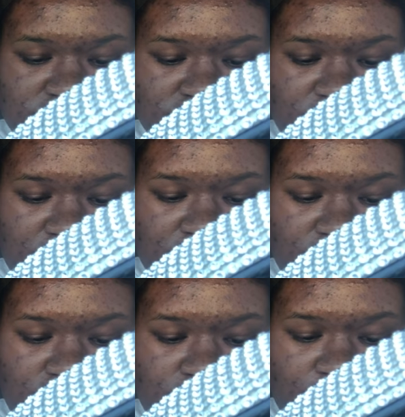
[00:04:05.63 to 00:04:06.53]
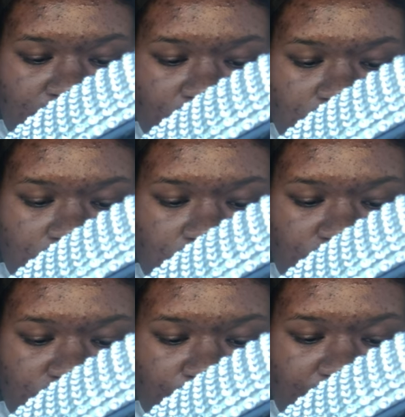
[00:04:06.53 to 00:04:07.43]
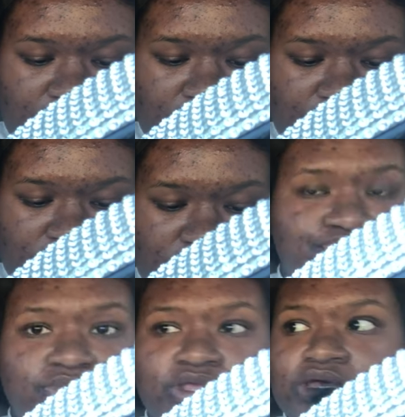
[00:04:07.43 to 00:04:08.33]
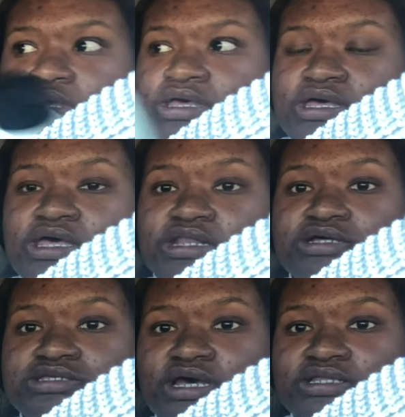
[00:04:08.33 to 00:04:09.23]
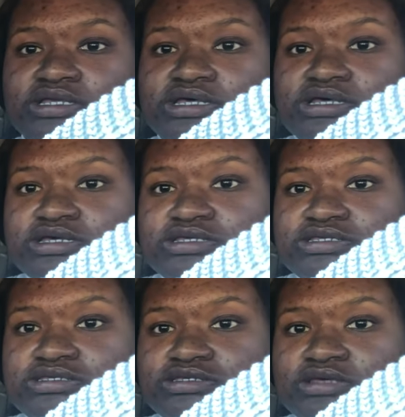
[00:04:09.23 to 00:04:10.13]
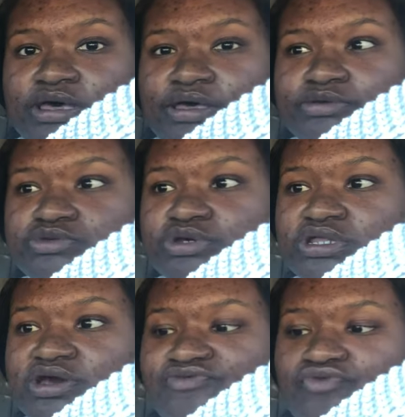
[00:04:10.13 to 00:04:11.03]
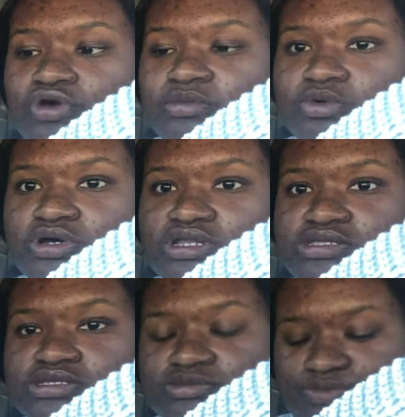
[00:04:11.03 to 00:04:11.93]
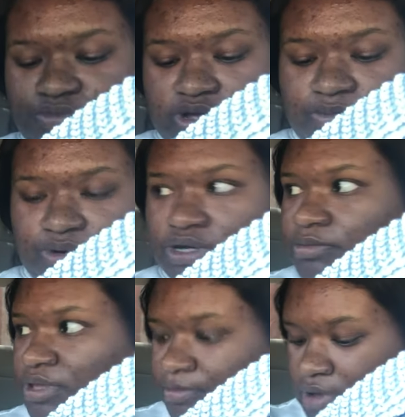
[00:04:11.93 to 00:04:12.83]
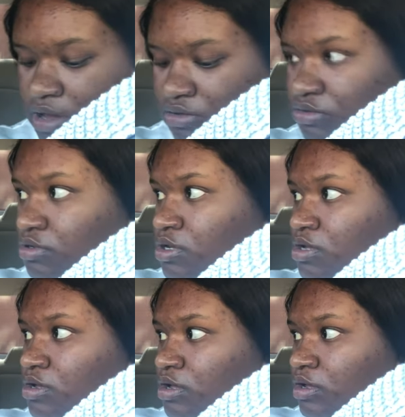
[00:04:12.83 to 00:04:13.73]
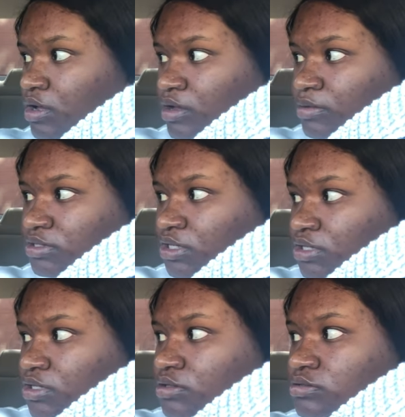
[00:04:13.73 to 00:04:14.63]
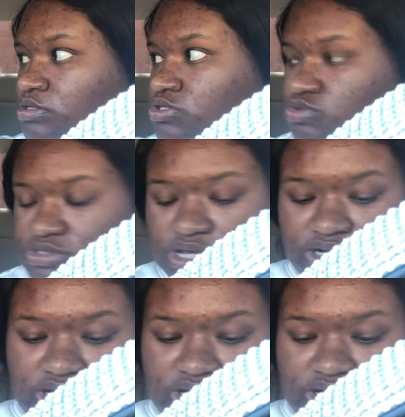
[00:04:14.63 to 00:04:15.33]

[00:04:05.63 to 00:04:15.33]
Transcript: So yeah, no alcohol, no paraben. It looks like this. It was really affordable, and this is a pretty big bottle. I think this was like